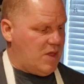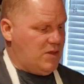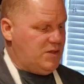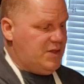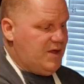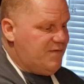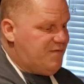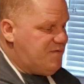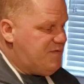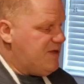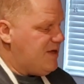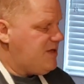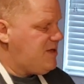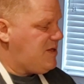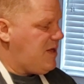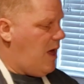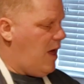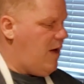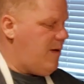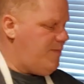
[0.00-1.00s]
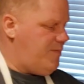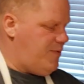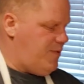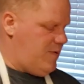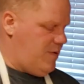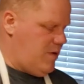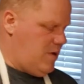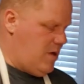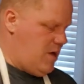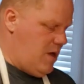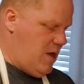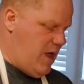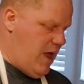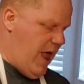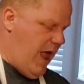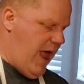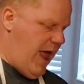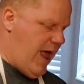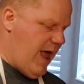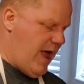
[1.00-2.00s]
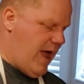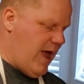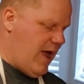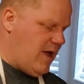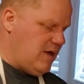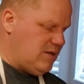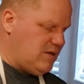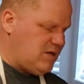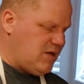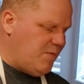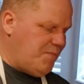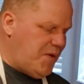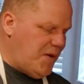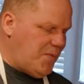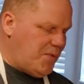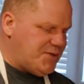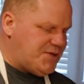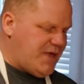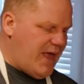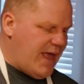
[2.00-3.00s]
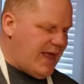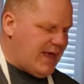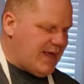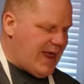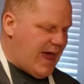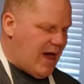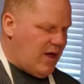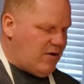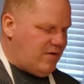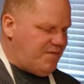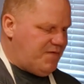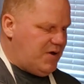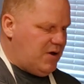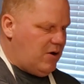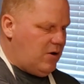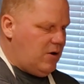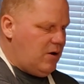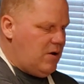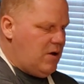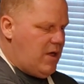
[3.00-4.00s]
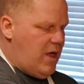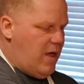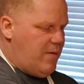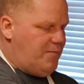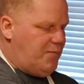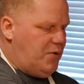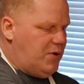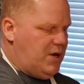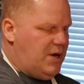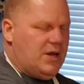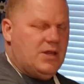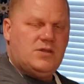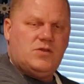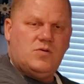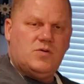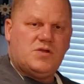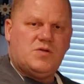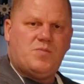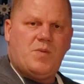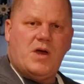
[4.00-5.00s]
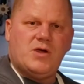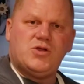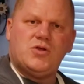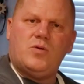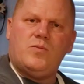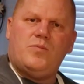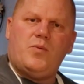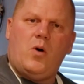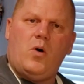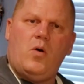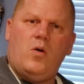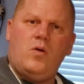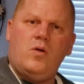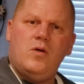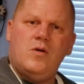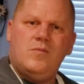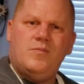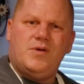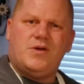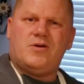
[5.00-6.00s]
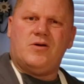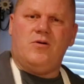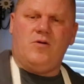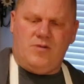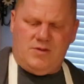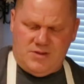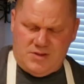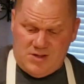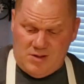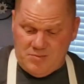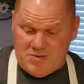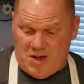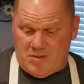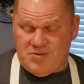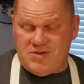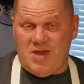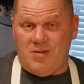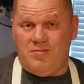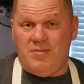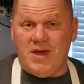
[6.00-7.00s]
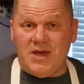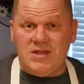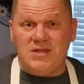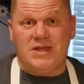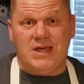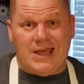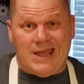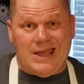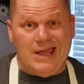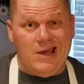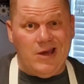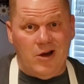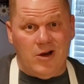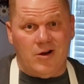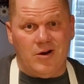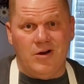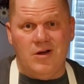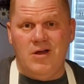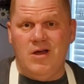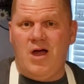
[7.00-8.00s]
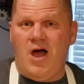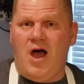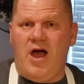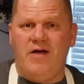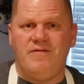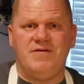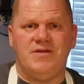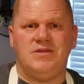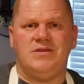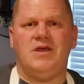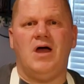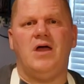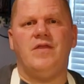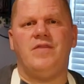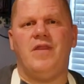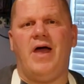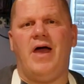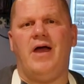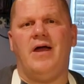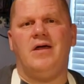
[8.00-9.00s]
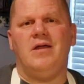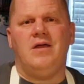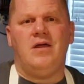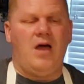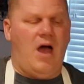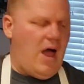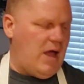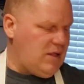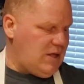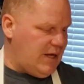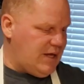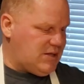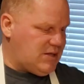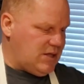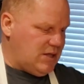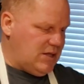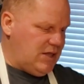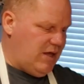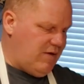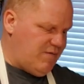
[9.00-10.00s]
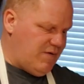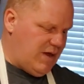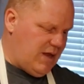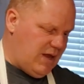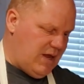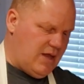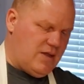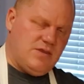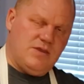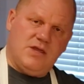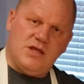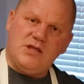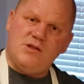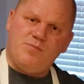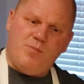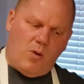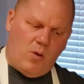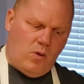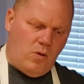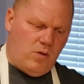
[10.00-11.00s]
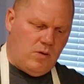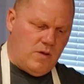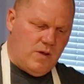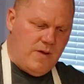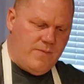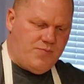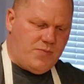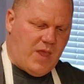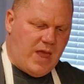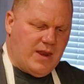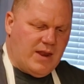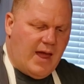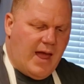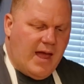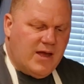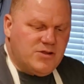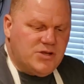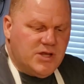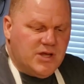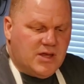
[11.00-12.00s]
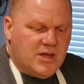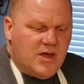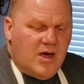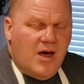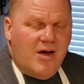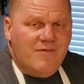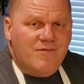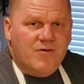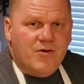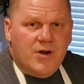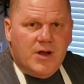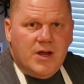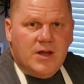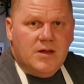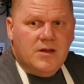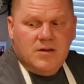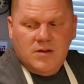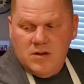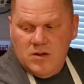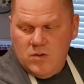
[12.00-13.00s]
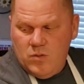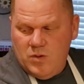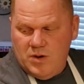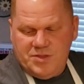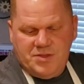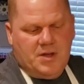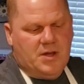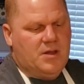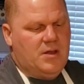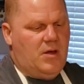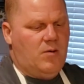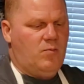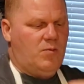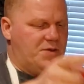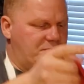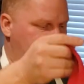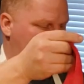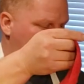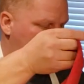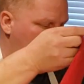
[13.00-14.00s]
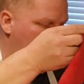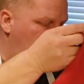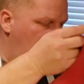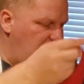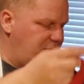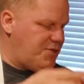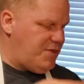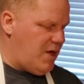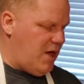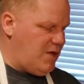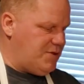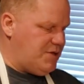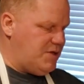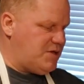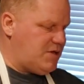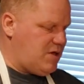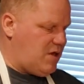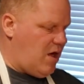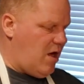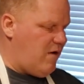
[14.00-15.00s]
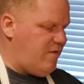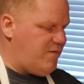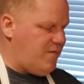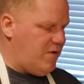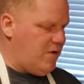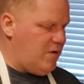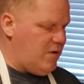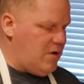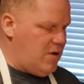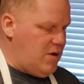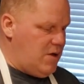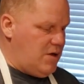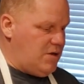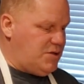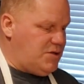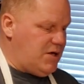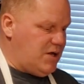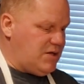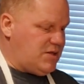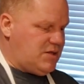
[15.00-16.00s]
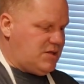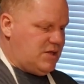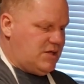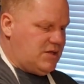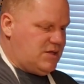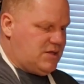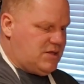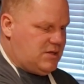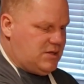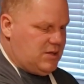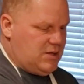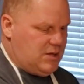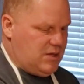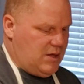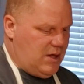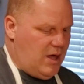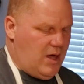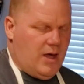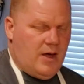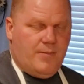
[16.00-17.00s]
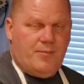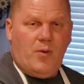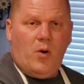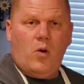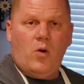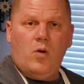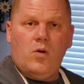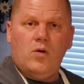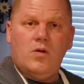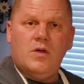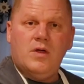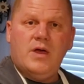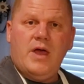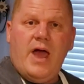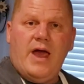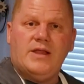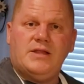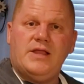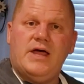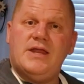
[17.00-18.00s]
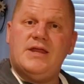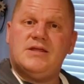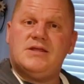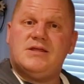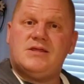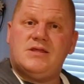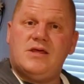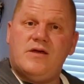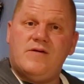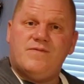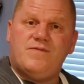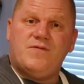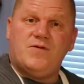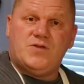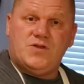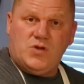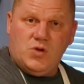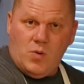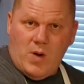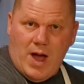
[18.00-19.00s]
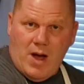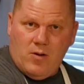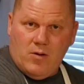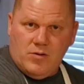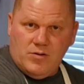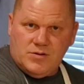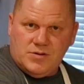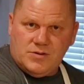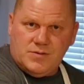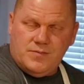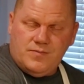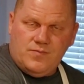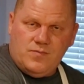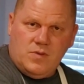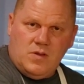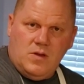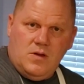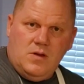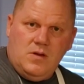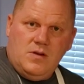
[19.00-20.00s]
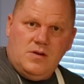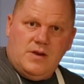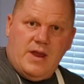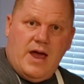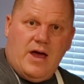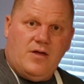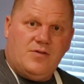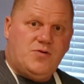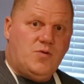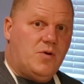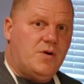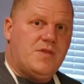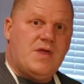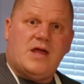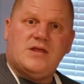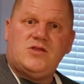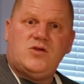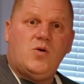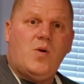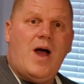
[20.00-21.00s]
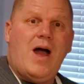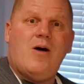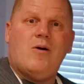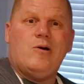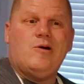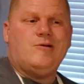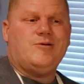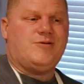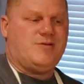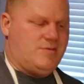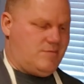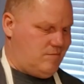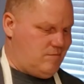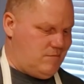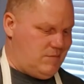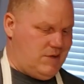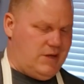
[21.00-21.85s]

lift this up, and some people take it out of here and put it into a special bowl, and sometimes they mix it here. I haven't done that. I like to leave it in this bowl, and I actually cover it with a cloth. I'll just cover just this bowl and let it sit for 2 hours. Now, during that 2 hours,